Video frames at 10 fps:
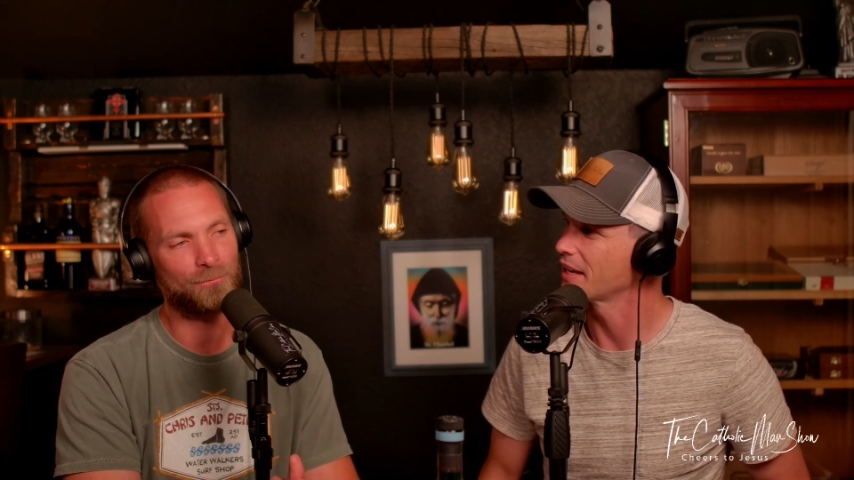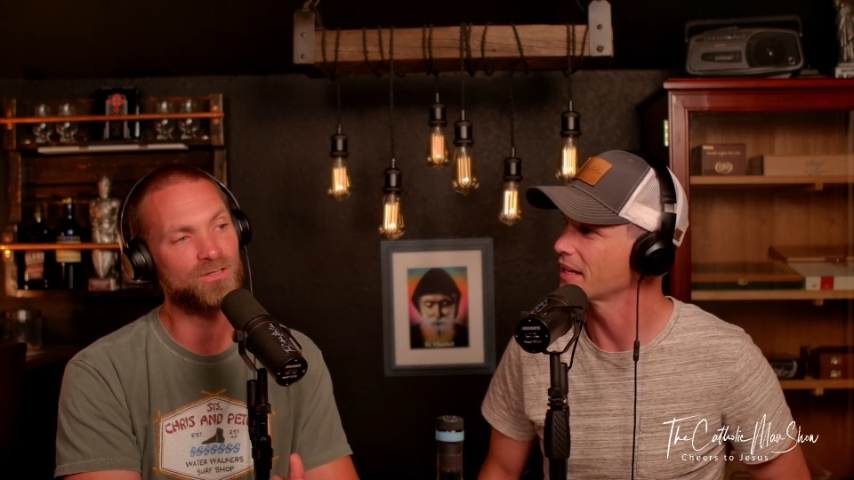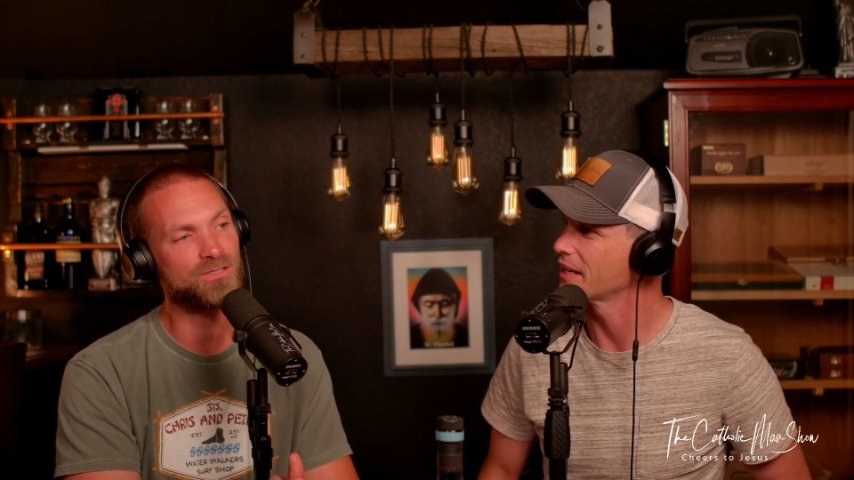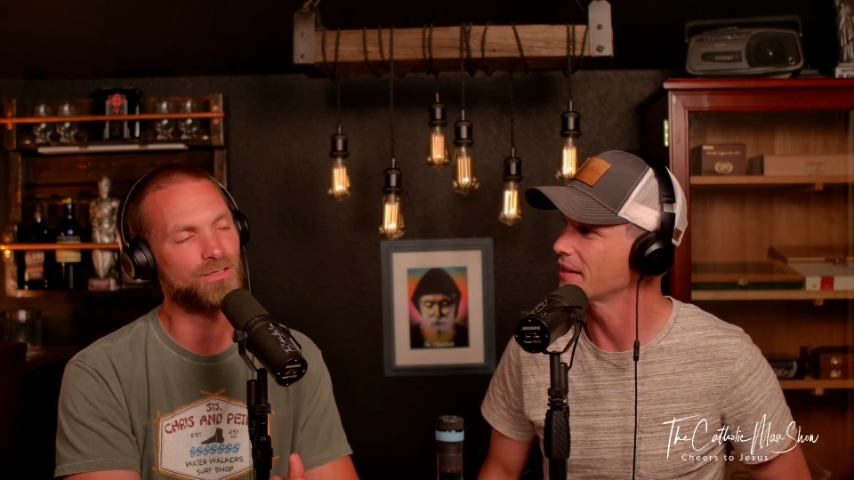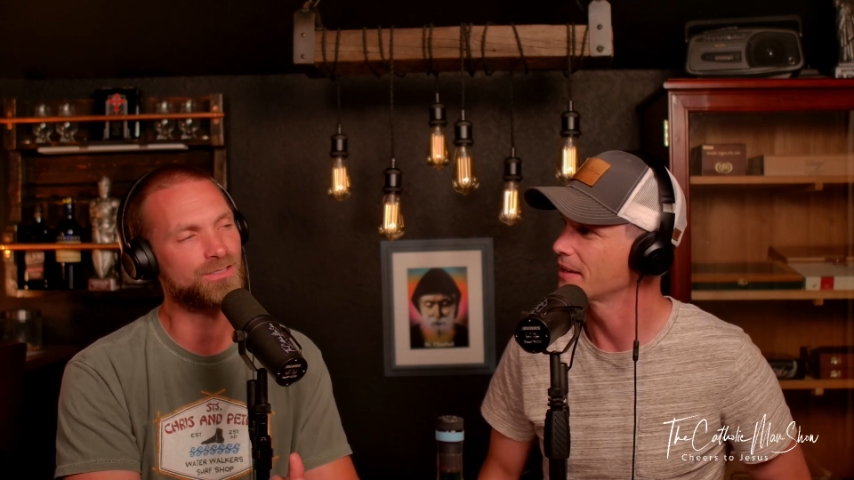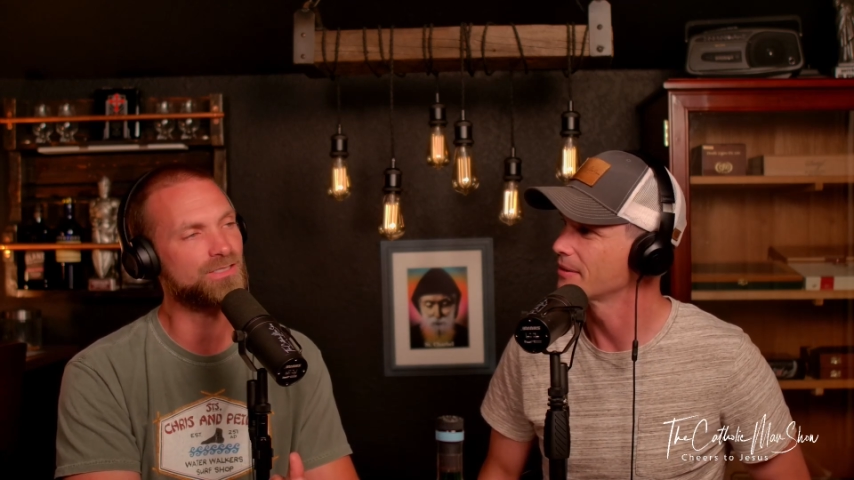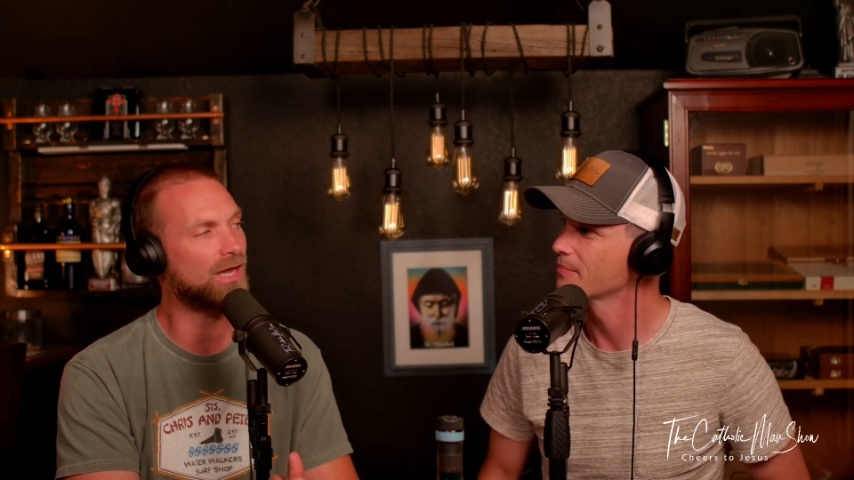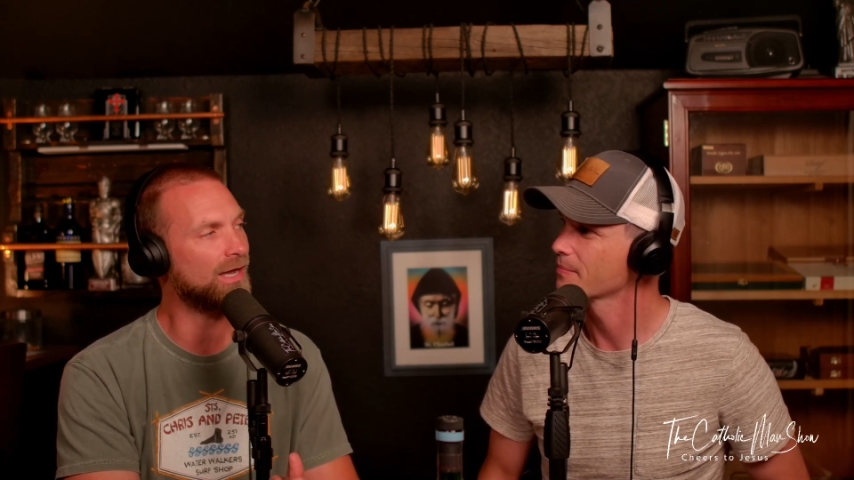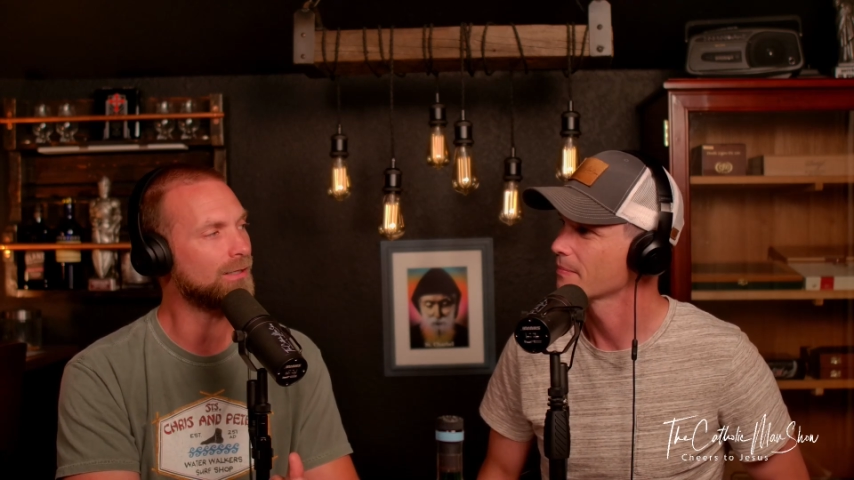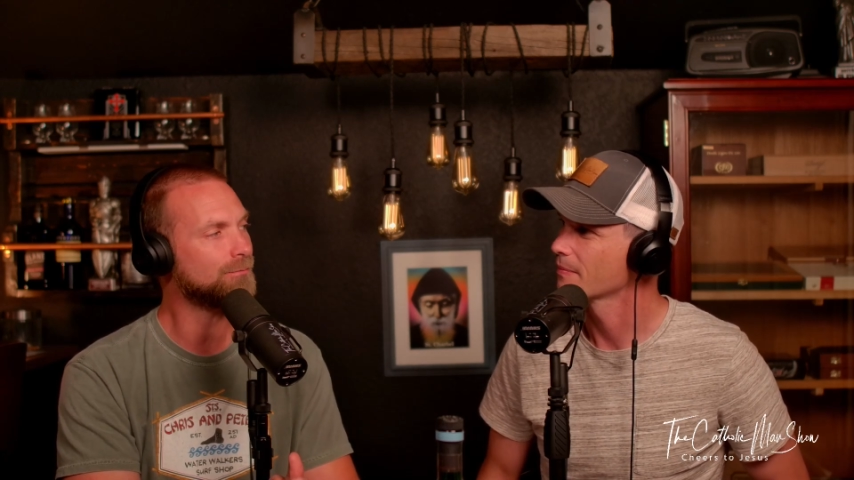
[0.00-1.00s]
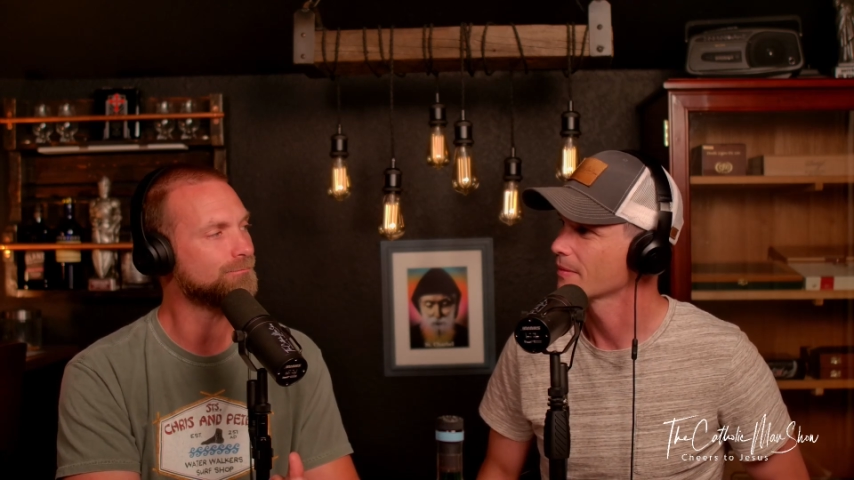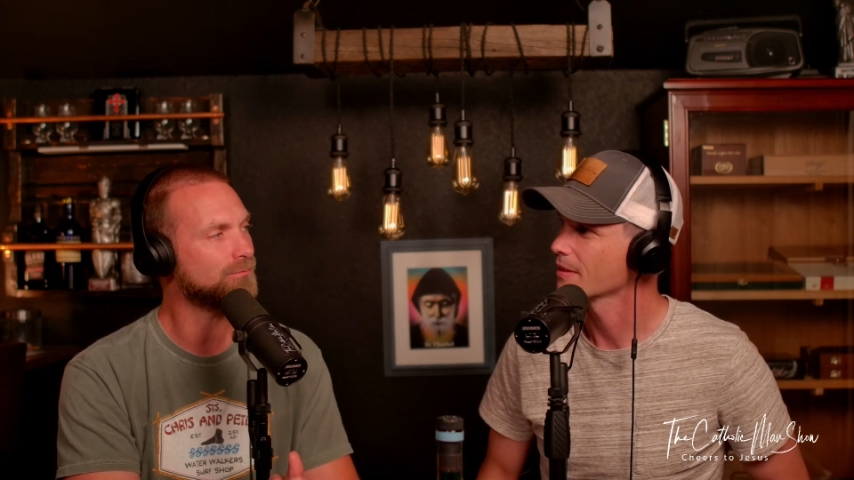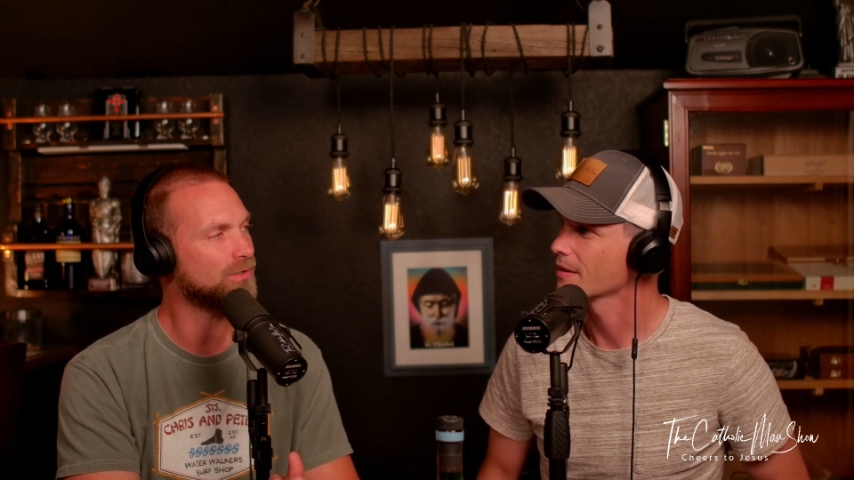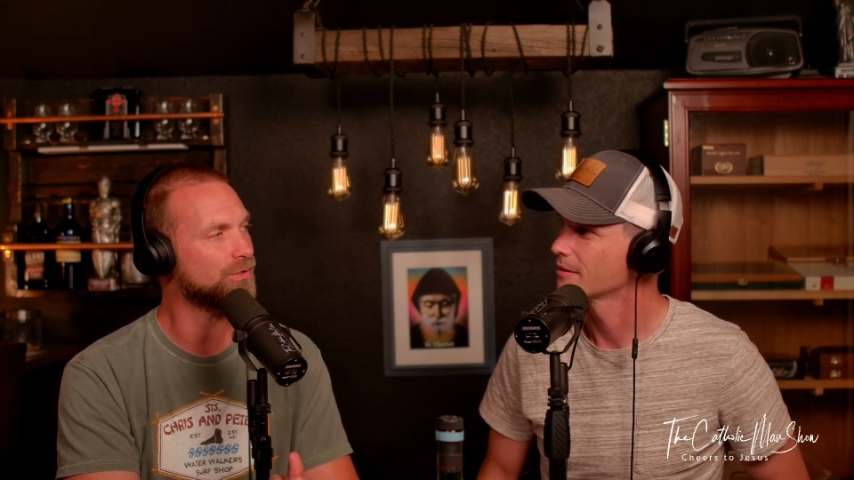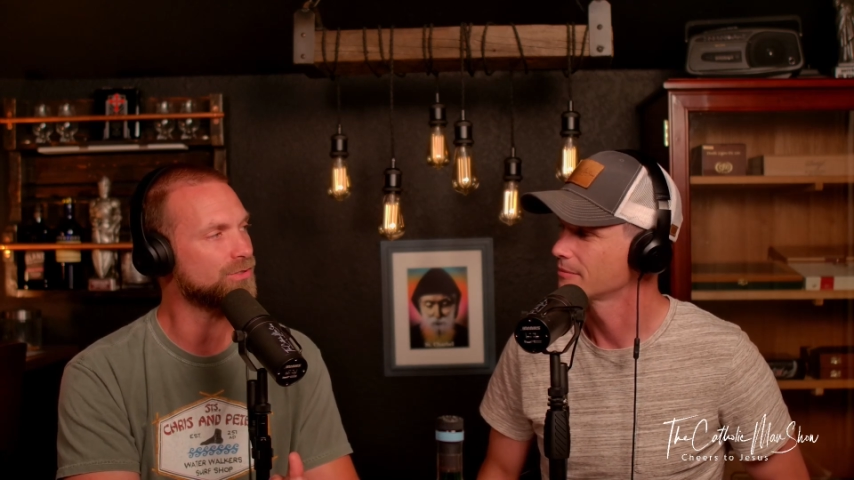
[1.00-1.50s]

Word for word: it's it's dying. You know,